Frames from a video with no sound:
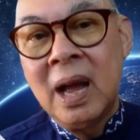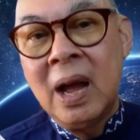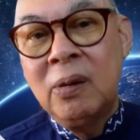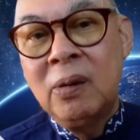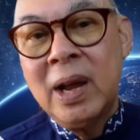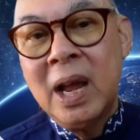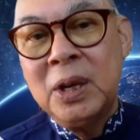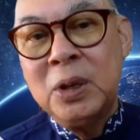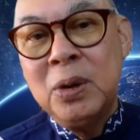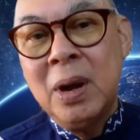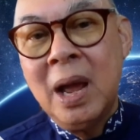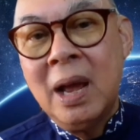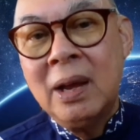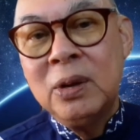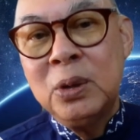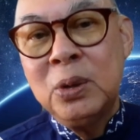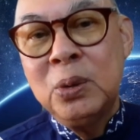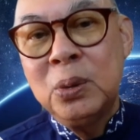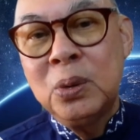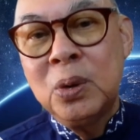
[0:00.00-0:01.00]
How can
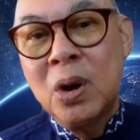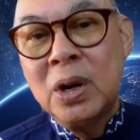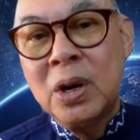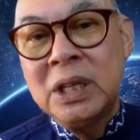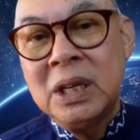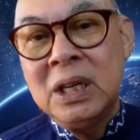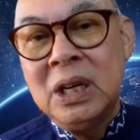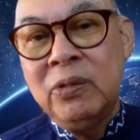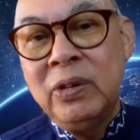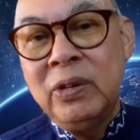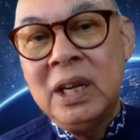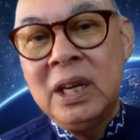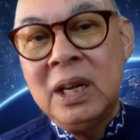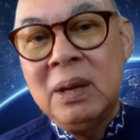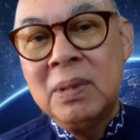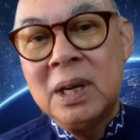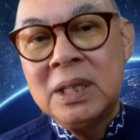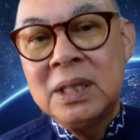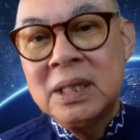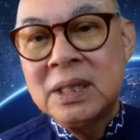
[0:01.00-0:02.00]
you continue with
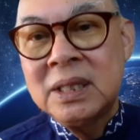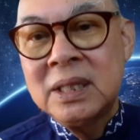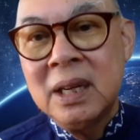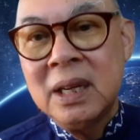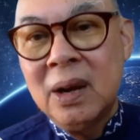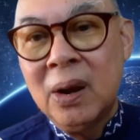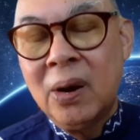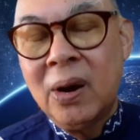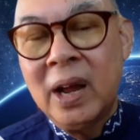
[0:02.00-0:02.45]
emergency